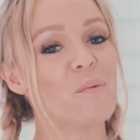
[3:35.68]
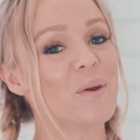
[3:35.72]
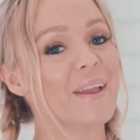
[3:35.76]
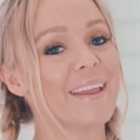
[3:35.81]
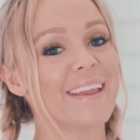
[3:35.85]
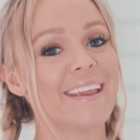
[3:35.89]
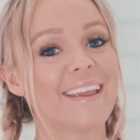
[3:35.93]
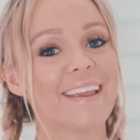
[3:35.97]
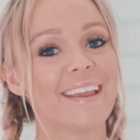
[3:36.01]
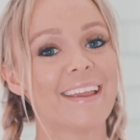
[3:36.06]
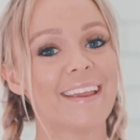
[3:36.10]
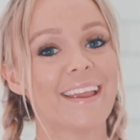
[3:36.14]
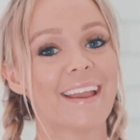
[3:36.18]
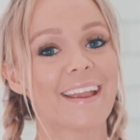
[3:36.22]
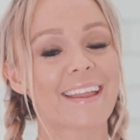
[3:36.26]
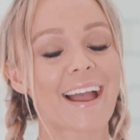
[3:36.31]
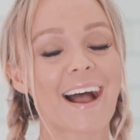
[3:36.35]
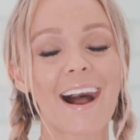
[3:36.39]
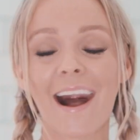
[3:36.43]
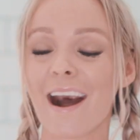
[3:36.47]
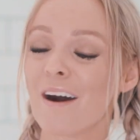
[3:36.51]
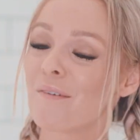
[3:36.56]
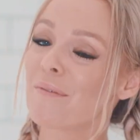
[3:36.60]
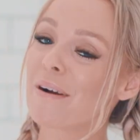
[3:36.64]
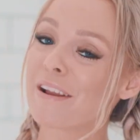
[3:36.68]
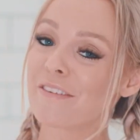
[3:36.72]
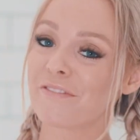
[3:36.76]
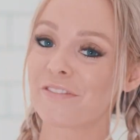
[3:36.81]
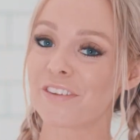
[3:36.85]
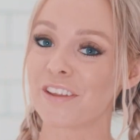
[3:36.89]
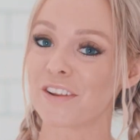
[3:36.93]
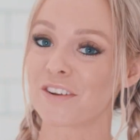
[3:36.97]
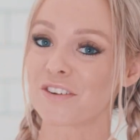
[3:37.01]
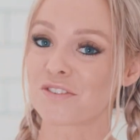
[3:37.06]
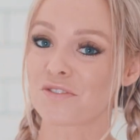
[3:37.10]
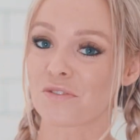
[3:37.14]
We can't wait for
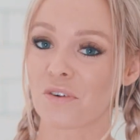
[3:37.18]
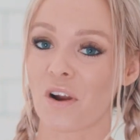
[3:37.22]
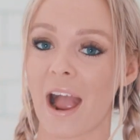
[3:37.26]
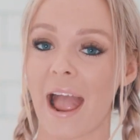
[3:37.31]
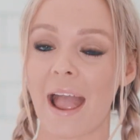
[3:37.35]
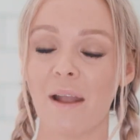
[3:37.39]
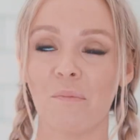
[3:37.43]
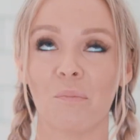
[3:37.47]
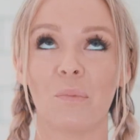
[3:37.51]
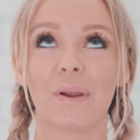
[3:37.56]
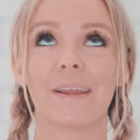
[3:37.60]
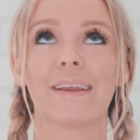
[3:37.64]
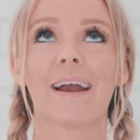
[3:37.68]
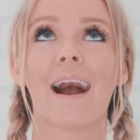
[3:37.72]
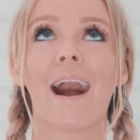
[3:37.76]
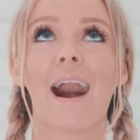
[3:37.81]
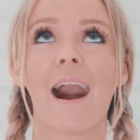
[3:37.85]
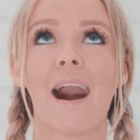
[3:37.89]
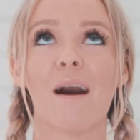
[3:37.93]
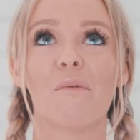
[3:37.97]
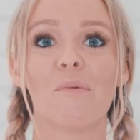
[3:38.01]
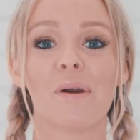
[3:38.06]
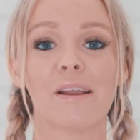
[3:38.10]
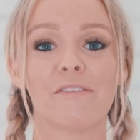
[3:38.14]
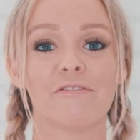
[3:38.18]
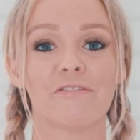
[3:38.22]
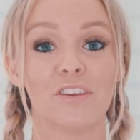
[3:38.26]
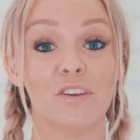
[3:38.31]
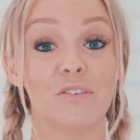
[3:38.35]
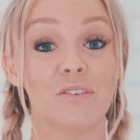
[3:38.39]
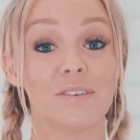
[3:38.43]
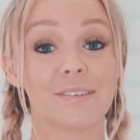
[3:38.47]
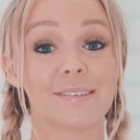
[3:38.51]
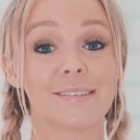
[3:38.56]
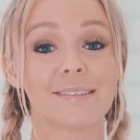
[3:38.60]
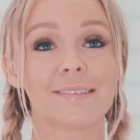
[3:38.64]
you to try it, and we can't wait for you
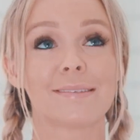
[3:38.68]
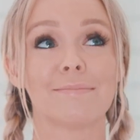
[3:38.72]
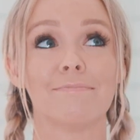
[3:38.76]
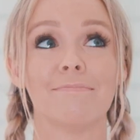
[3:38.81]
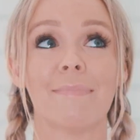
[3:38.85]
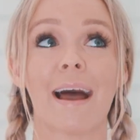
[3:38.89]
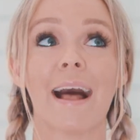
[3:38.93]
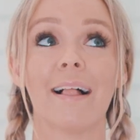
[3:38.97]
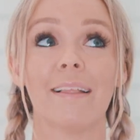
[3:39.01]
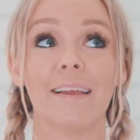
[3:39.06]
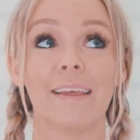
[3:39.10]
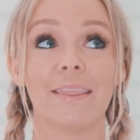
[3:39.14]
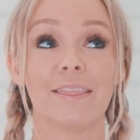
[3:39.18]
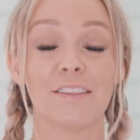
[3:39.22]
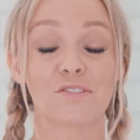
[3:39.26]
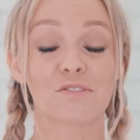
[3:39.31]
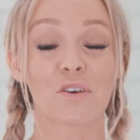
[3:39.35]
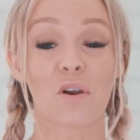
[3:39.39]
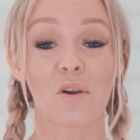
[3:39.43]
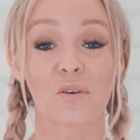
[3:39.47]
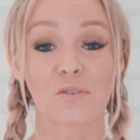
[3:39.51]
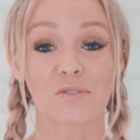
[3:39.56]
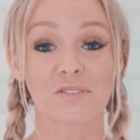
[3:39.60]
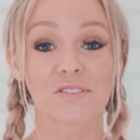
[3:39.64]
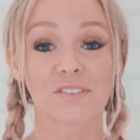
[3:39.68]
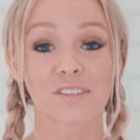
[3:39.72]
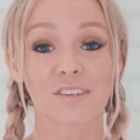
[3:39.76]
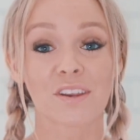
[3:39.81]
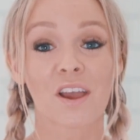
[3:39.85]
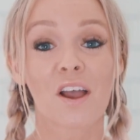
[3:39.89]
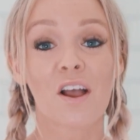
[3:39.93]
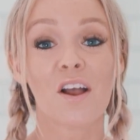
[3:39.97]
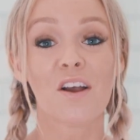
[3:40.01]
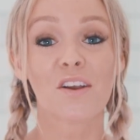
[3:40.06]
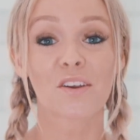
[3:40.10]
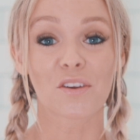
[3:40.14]
to smell it. The toasted
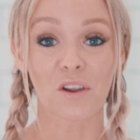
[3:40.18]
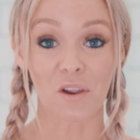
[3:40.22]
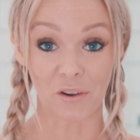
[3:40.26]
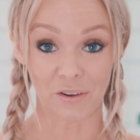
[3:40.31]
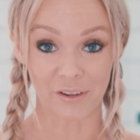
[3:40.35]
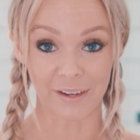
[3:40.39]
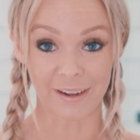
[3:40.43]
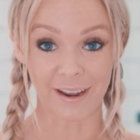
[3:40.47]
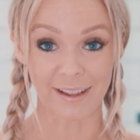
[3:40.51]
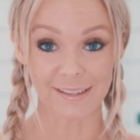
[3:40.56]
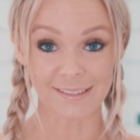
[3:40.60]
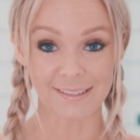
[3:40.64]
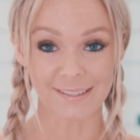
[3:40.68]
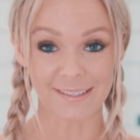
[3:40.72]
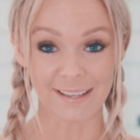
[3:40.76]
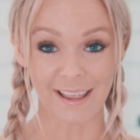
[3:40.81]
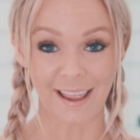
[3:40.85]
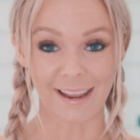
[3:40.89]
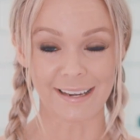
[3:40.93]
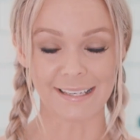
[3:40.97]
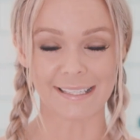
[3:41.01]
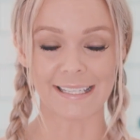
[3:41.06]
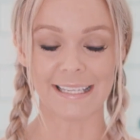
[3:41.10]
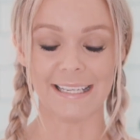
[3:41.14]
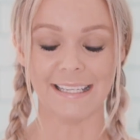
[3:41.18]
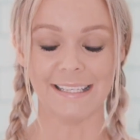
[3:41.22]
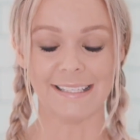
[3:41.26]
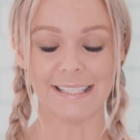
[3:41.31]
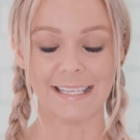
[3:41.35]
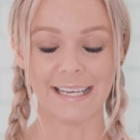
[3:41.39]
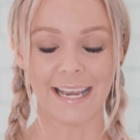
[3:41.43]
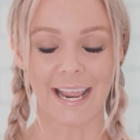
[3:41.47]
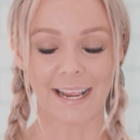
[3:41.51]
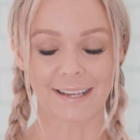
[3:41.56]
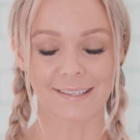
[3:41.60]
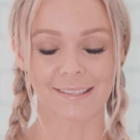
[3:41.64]
coconut scent is
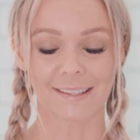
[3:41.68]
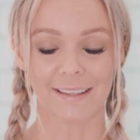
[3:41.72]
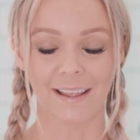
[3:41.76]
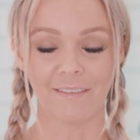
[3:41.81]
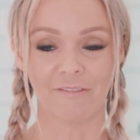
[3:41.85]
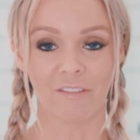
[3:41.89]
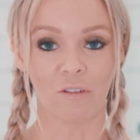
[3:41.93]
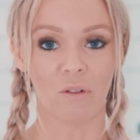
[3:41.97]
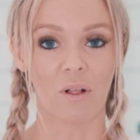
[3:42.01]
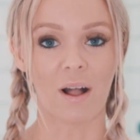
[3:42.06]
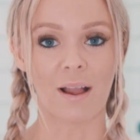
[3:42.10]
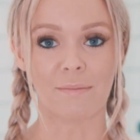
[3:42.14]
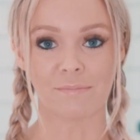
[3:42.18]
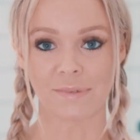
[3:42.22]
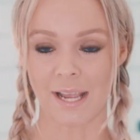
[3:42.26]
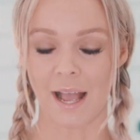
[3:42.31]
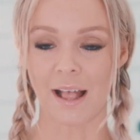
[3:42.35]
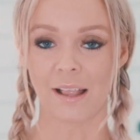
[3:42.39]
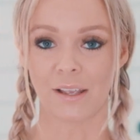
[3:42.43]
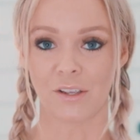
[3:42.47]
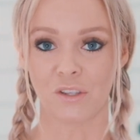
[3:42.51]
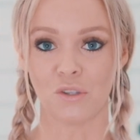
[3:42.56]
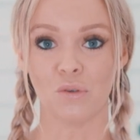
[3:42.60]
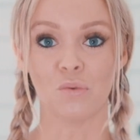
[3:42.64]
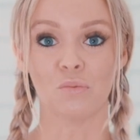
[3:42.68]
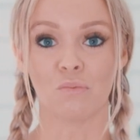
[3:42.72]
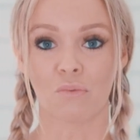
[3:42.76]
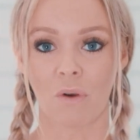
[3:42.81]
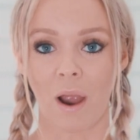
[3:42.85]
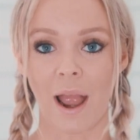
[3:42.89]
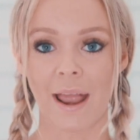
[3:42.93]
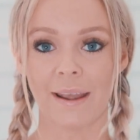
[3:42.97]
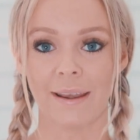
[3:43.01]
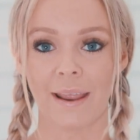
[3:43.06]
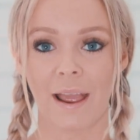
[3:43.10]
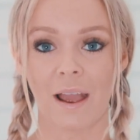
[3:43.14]
next level, I'm telling you
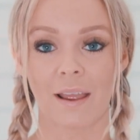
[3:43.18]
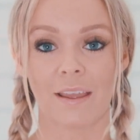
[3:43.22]
right now.